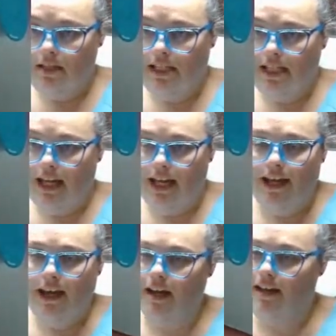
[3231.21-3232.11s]
See,
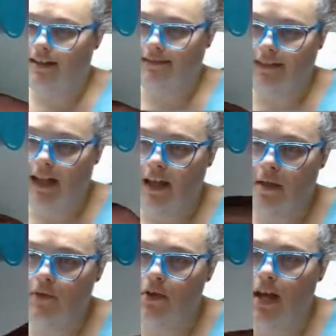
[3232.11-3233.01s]

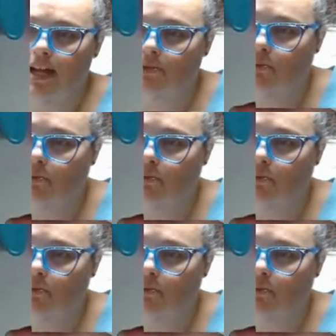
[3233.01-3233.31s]
if you guys